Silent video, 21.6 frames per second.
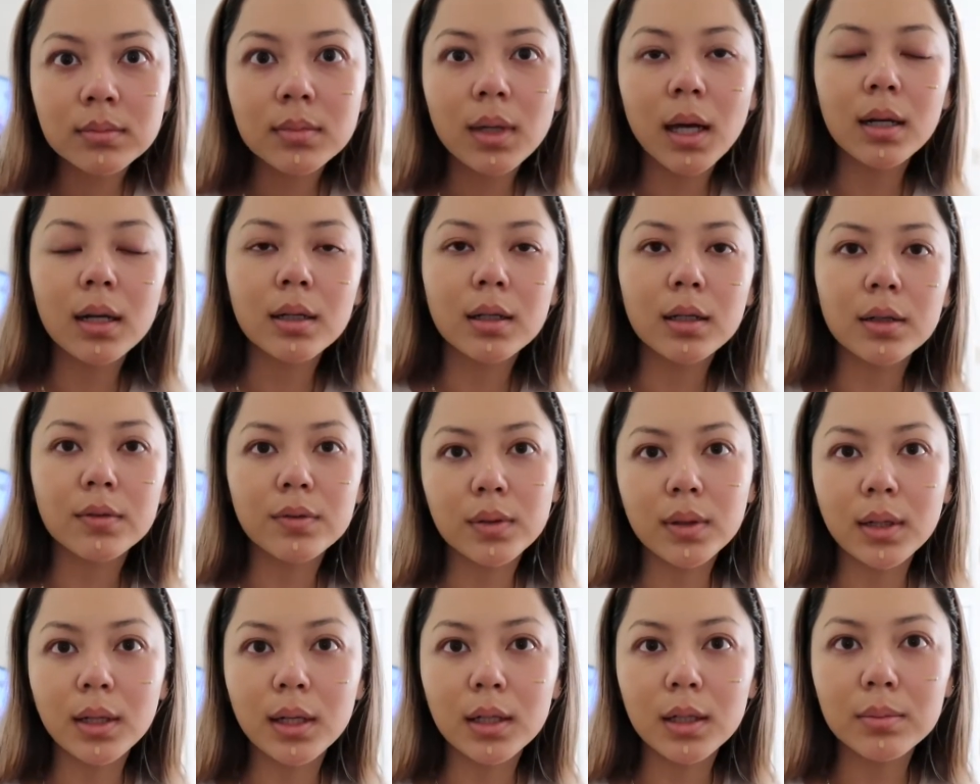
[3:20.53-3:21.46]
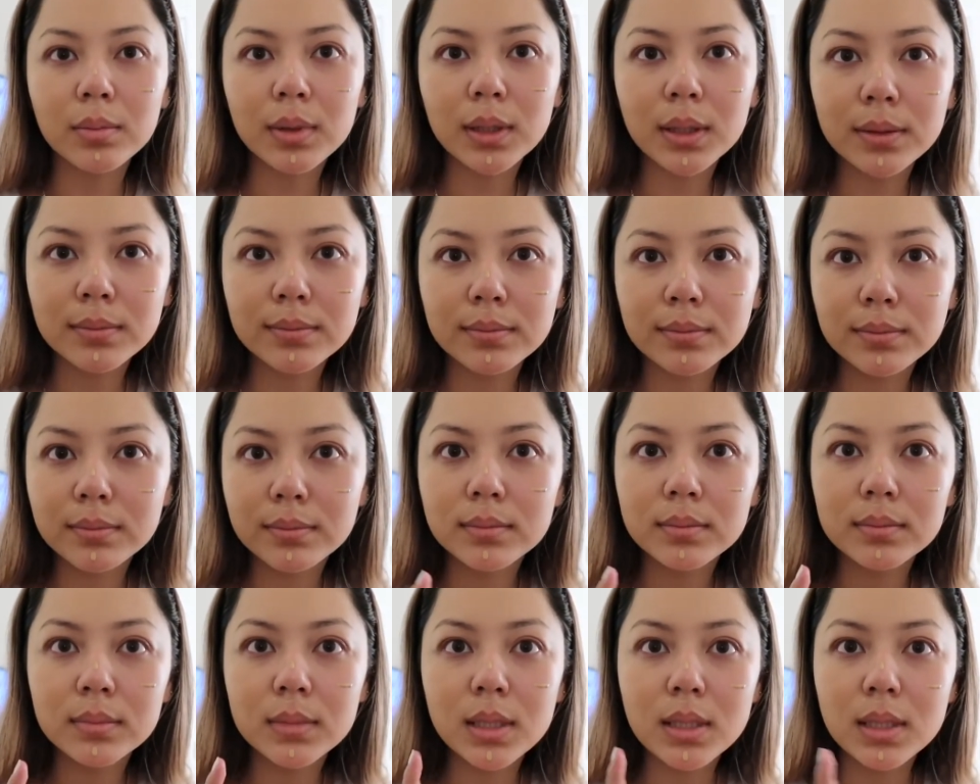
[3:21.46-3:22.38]
I don't know if you can, but
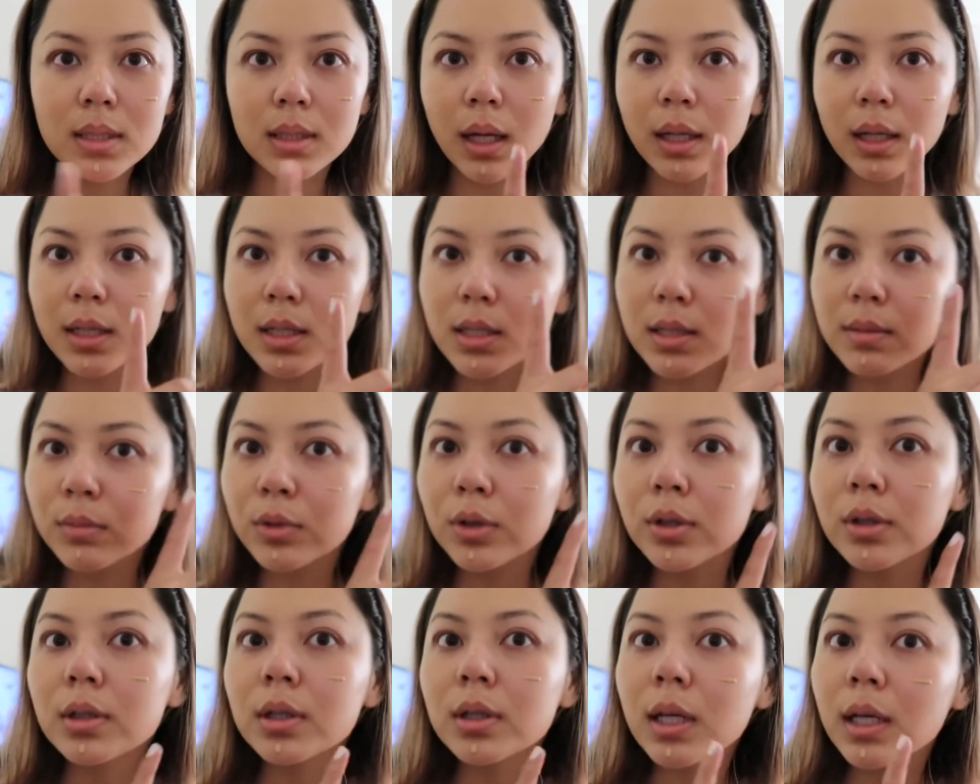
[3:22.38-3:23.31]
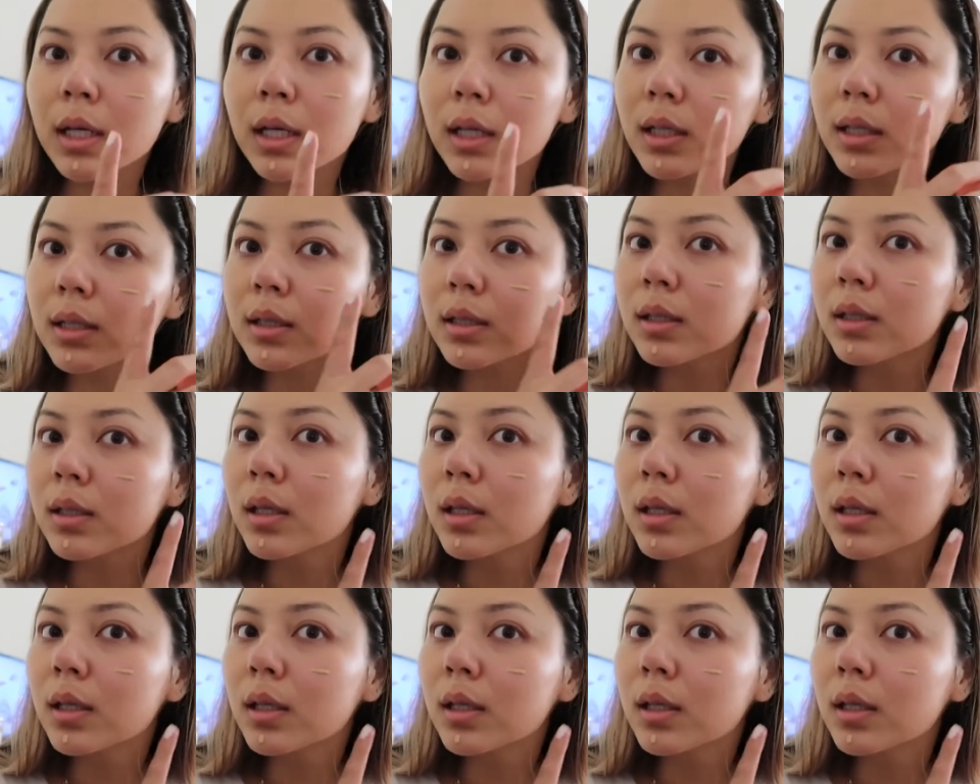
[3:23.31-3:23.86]
this side is more like